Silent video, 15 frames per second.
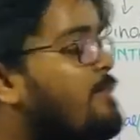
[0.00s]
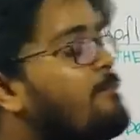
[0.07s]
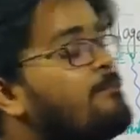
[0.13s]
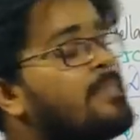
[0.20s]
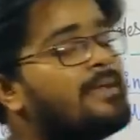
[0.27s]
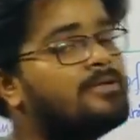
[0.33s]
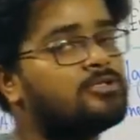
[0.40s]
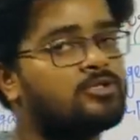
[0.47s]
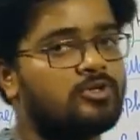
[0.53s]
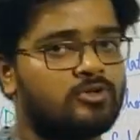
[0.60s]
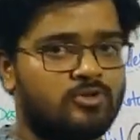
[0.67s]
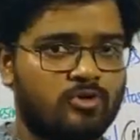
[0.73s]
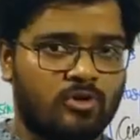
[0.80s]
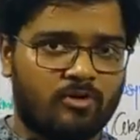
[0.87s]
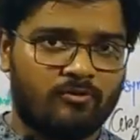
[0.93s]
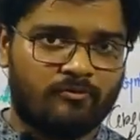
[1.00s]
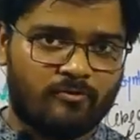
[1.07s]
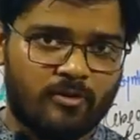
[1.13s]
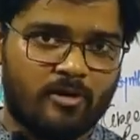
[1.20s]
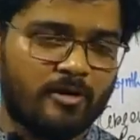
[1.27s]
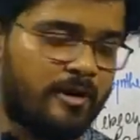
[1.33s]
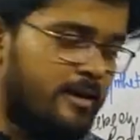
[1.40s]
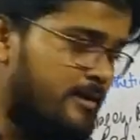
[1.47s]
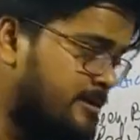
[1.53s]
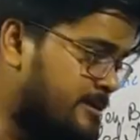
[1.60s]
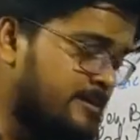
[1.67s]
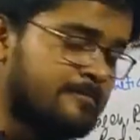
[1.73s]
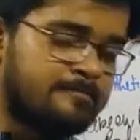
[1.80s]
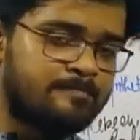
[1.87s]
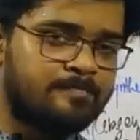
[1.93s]
mixotroph
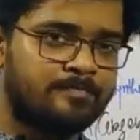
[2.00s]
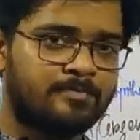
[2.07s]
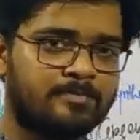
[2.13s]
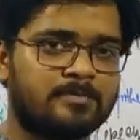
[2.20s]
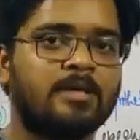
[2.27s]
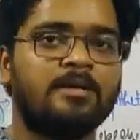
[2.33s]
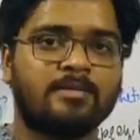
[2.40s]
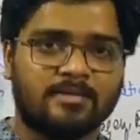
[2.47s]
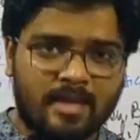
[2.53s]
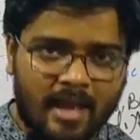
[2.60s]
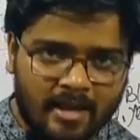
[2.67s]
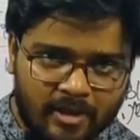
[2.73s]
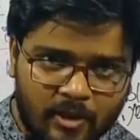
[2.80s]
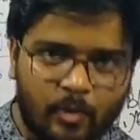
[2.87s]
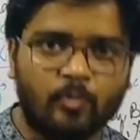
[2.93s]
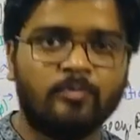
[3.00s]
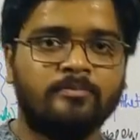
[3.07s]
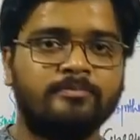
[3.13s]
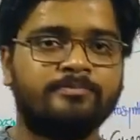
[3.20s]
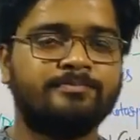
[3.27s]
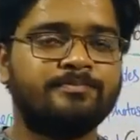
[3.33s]
organism. Thank you.